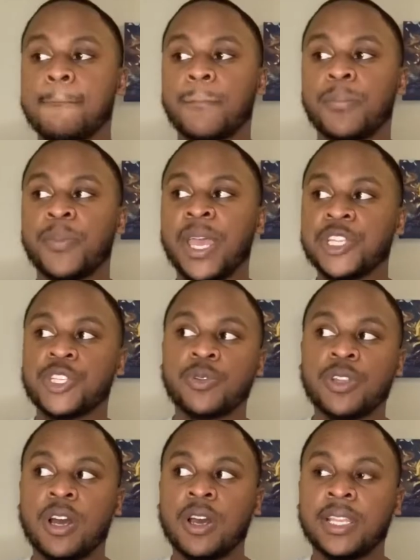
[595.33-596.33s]

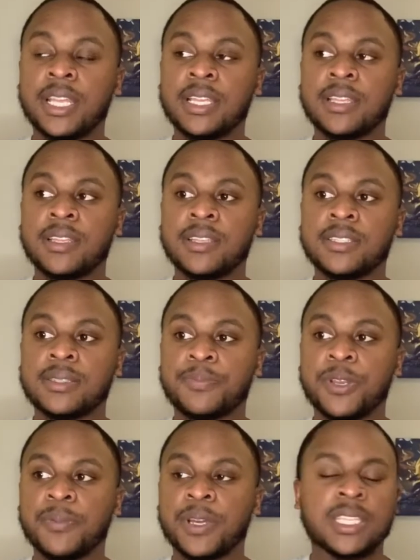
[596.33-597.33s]
Bastiodon is
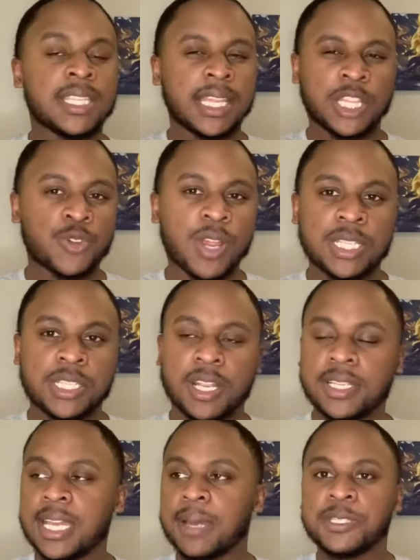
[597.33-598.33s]
pretty much like the
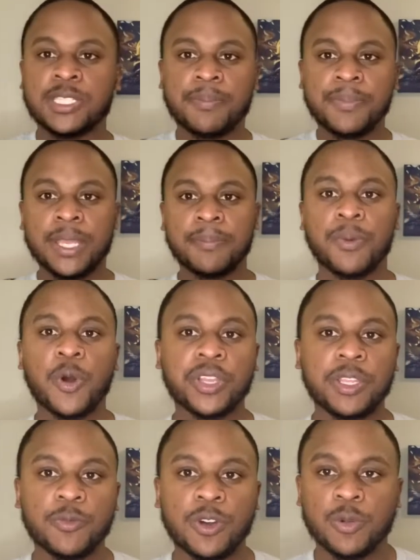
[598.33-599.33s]
Triceratops. It's the big
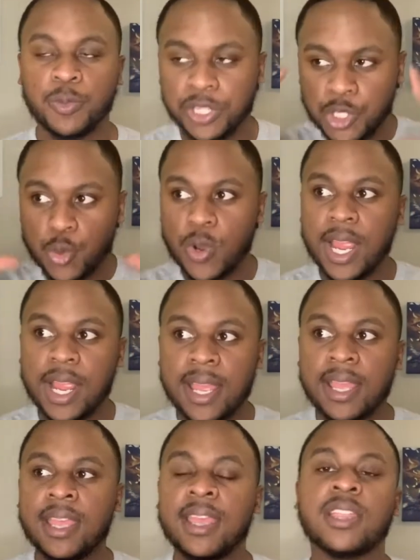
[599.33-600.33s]
bulky one with the square
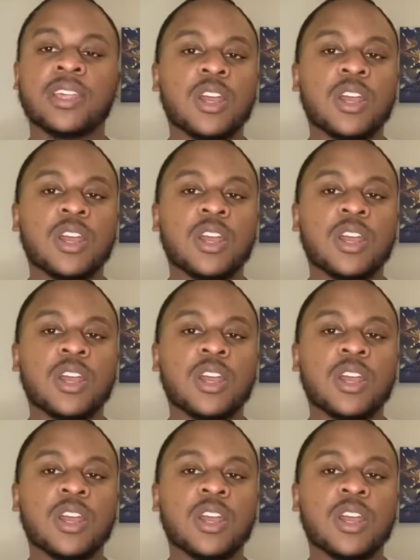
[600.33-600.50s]
head.